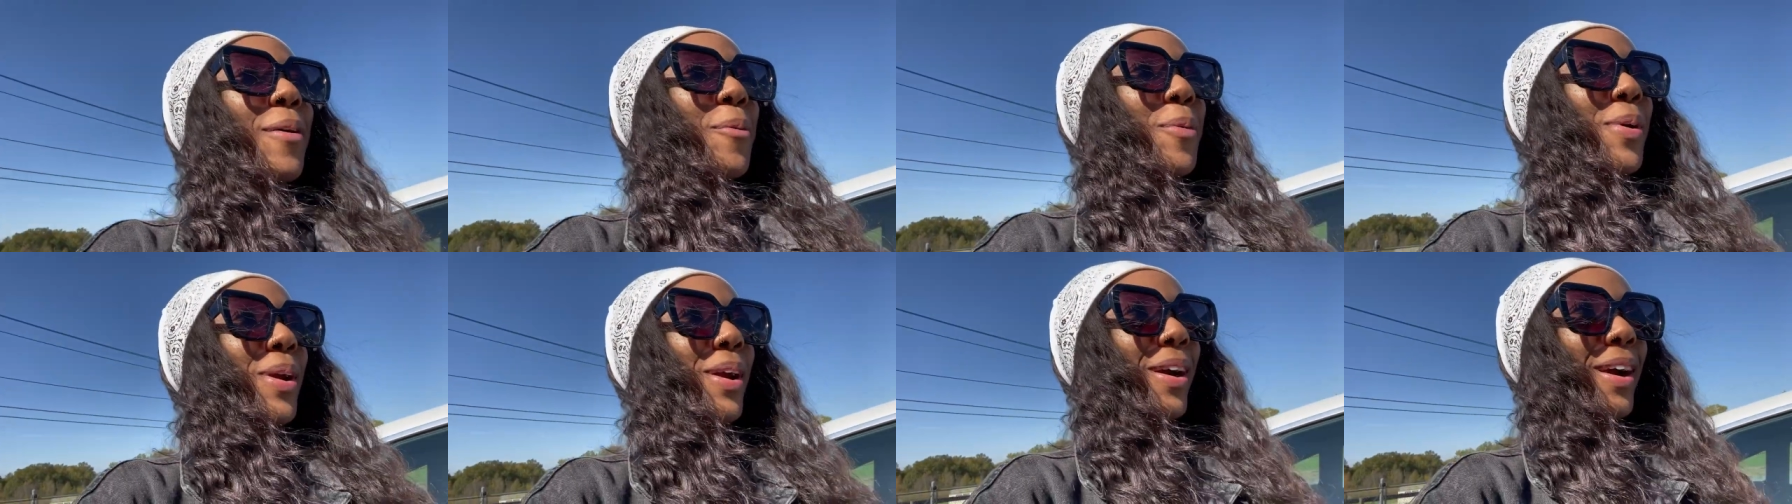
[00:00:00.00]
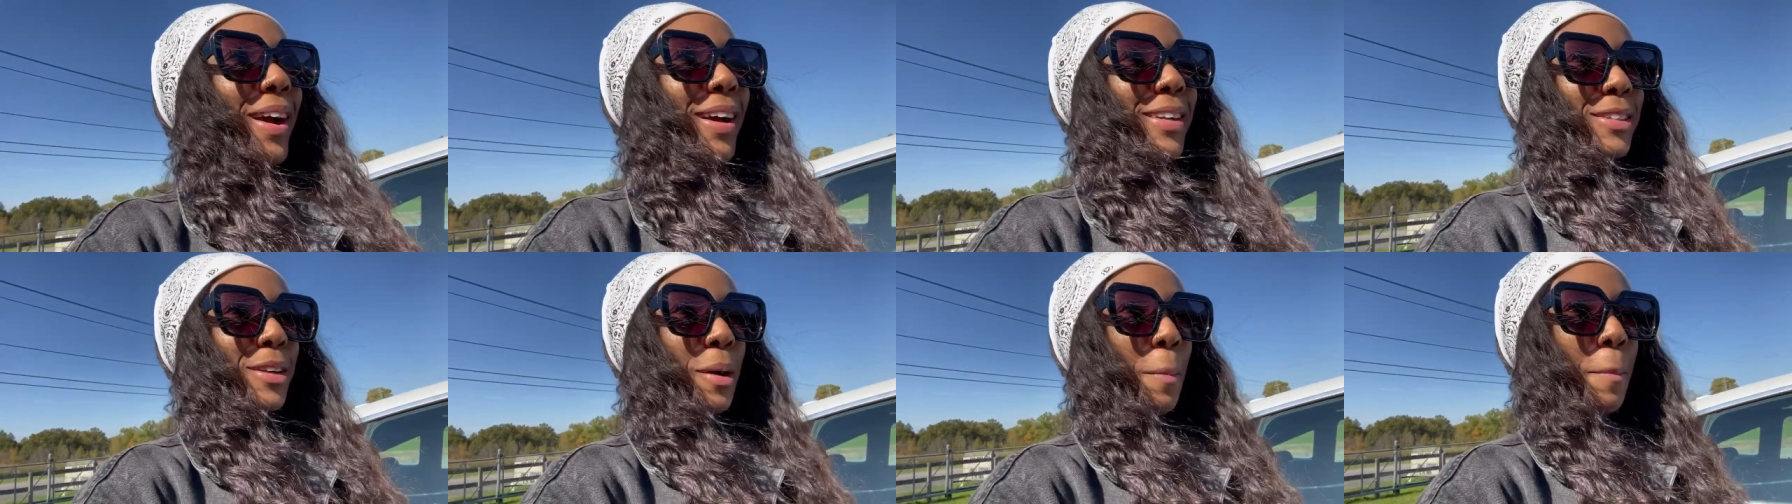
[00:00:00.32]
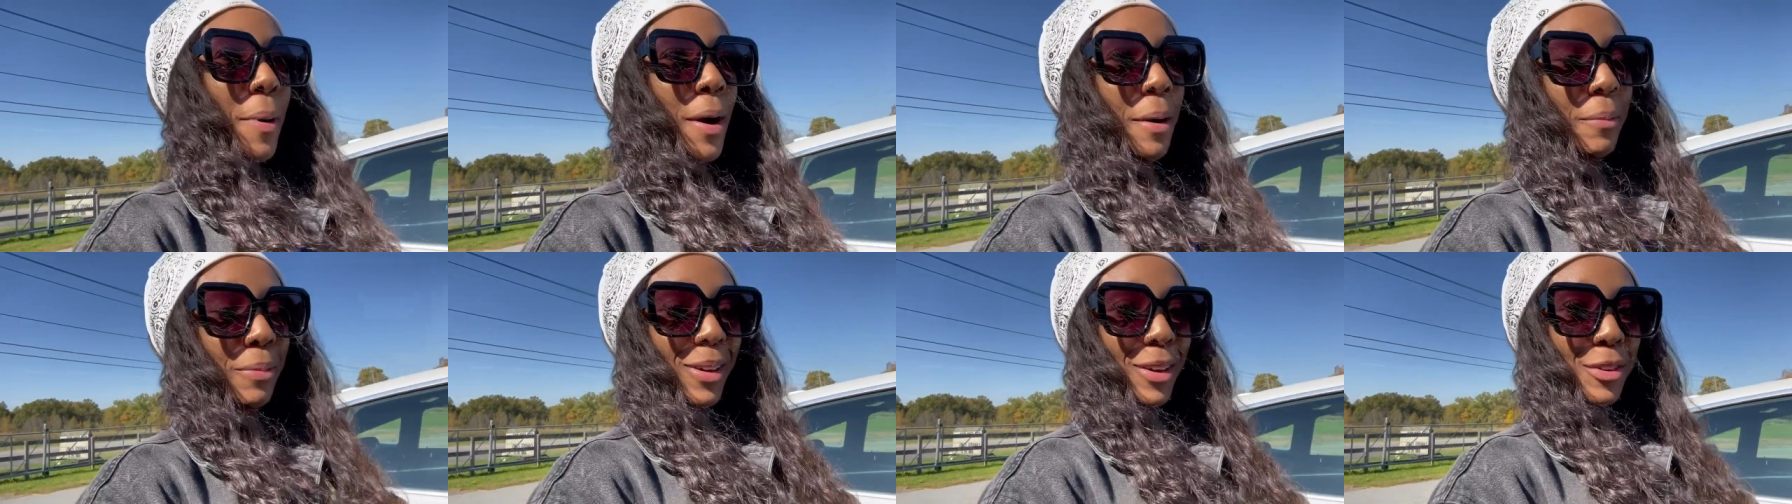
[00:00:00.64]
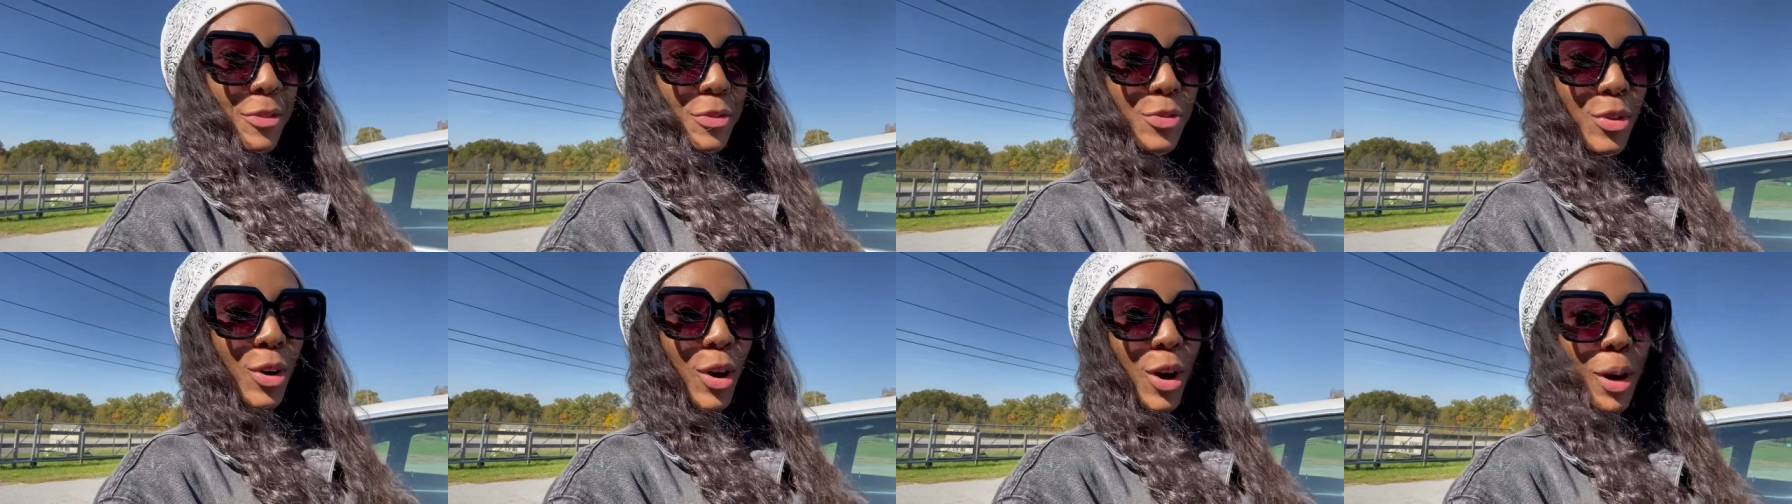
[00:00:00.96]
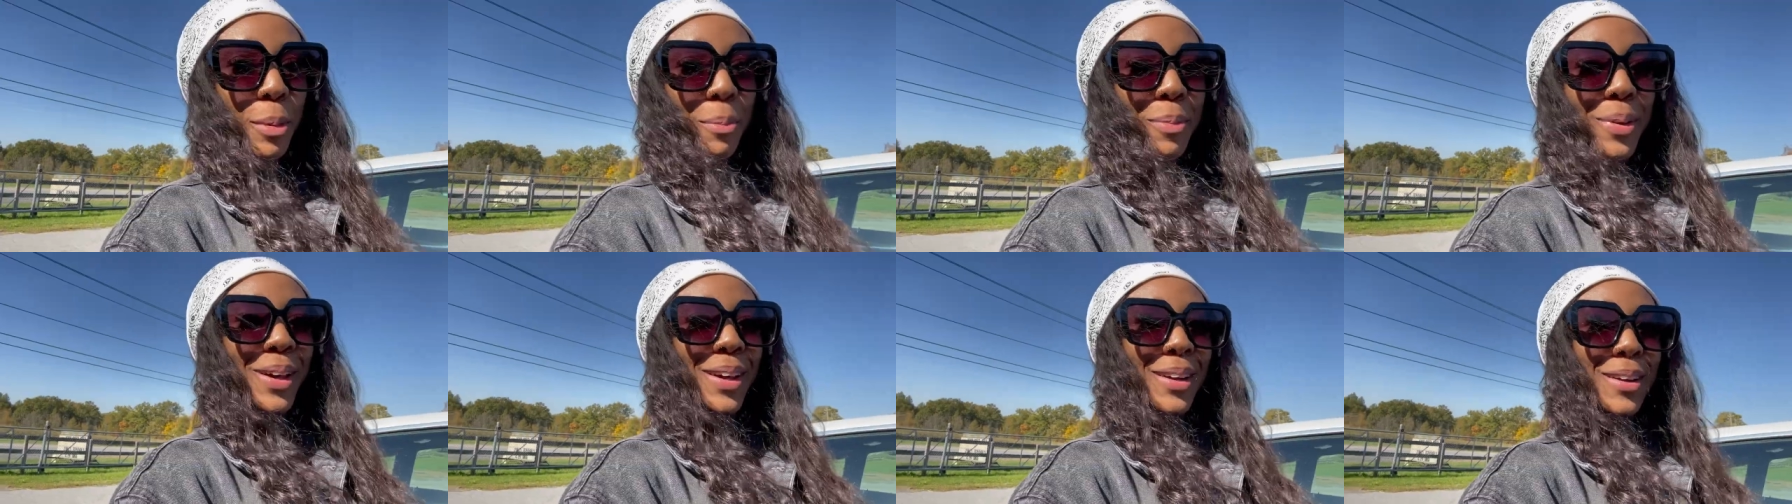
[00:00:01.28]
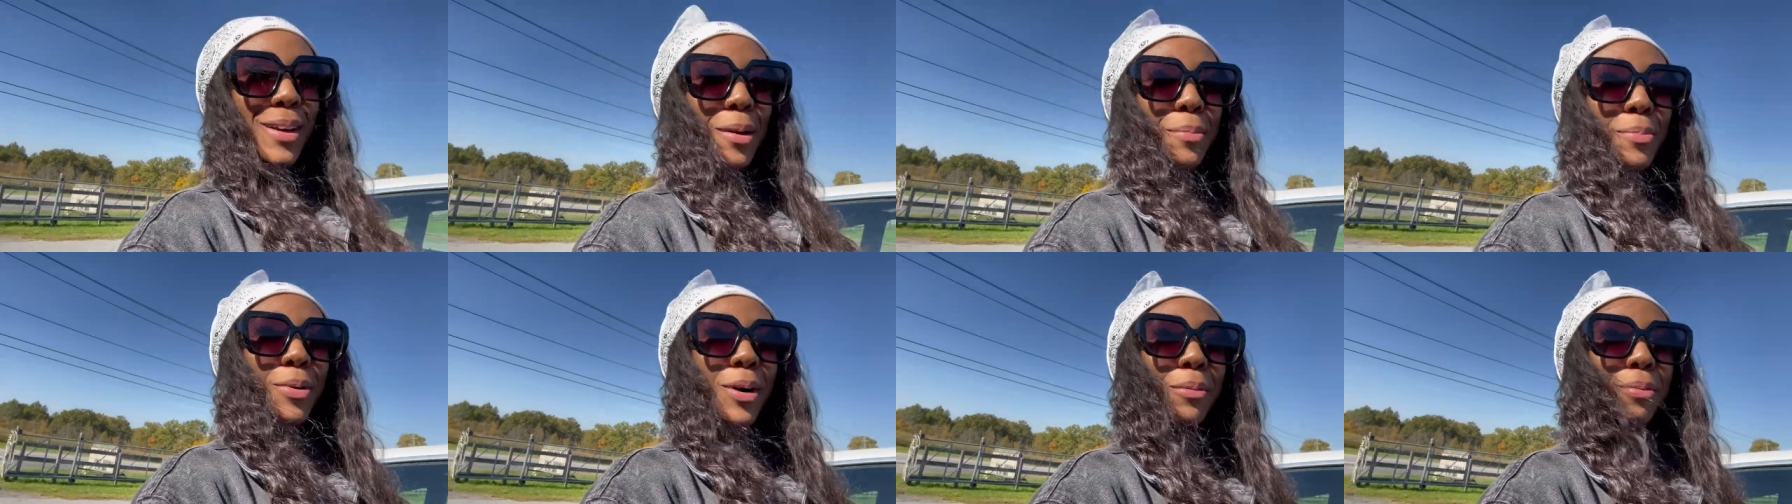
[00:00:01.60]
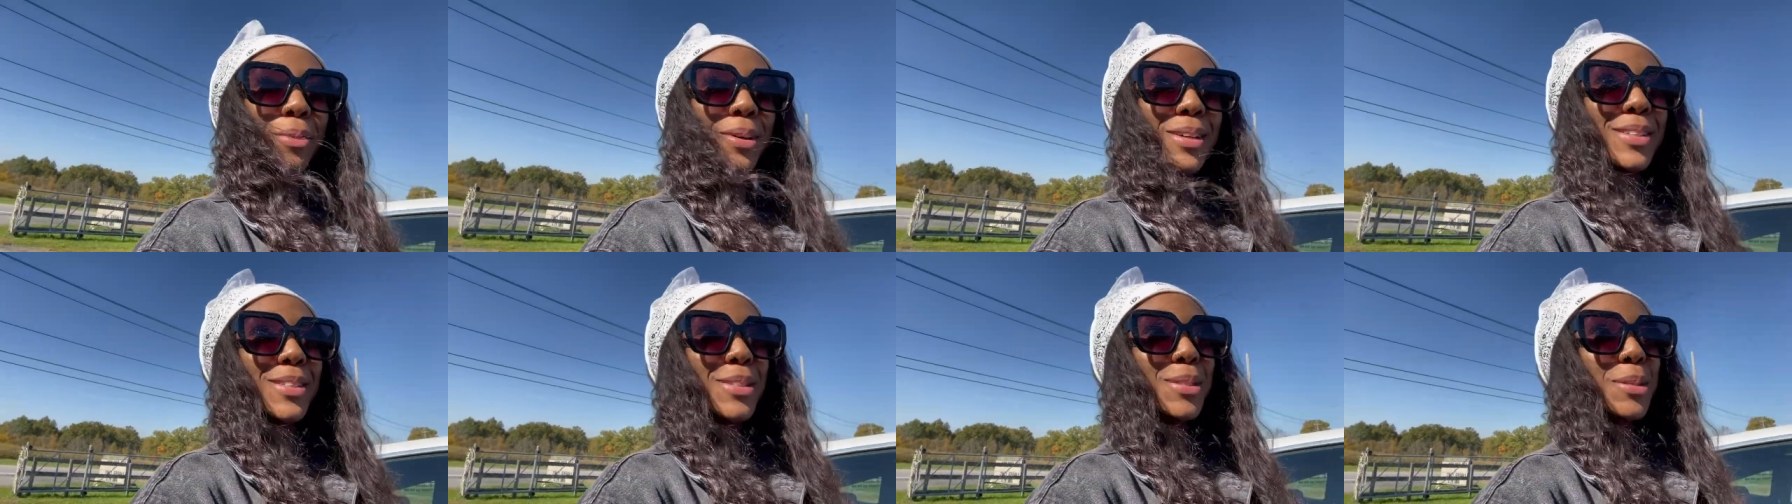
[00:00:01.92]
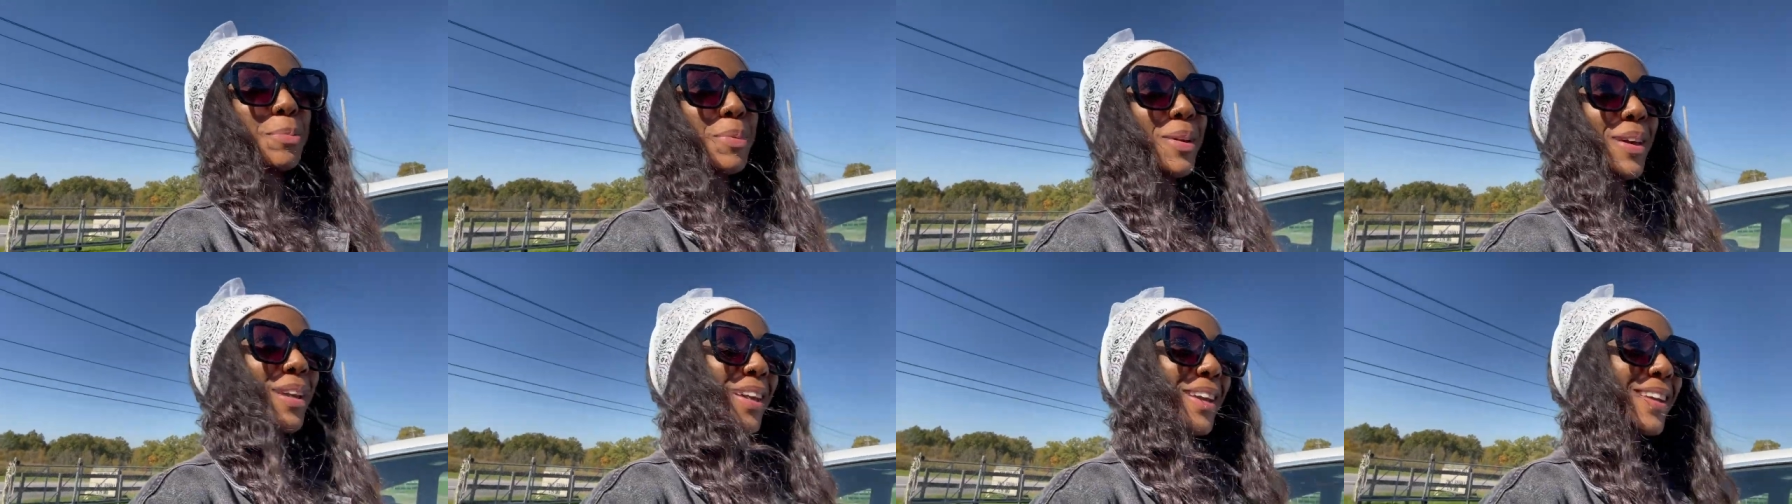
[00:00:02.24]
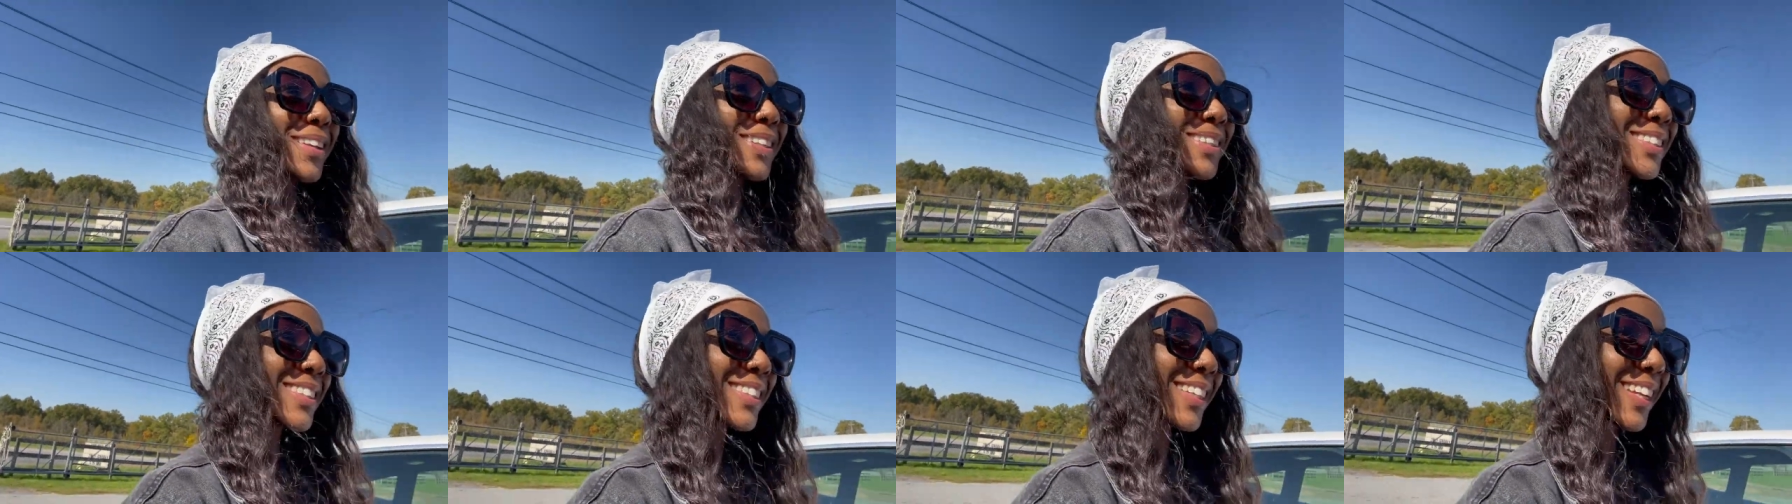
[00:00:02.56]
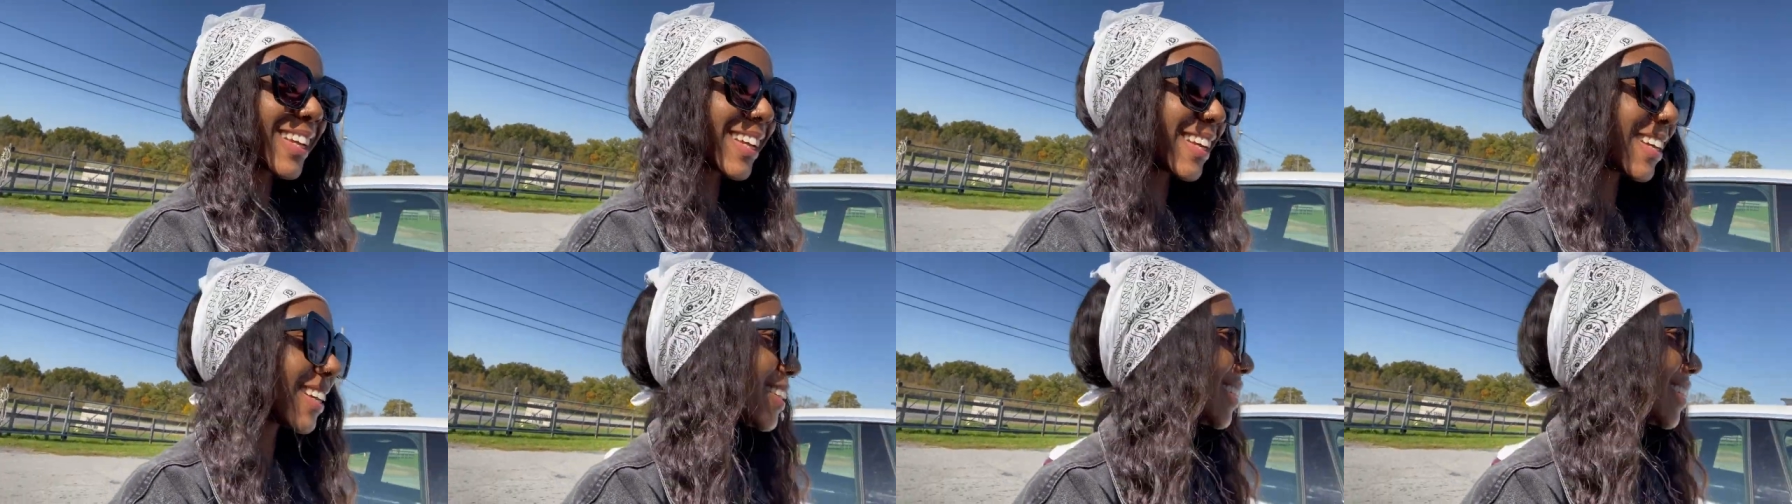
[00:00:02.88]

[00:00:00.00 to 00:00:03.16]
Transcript: we are at a pumpkin farm picking out pumpkins to paint today.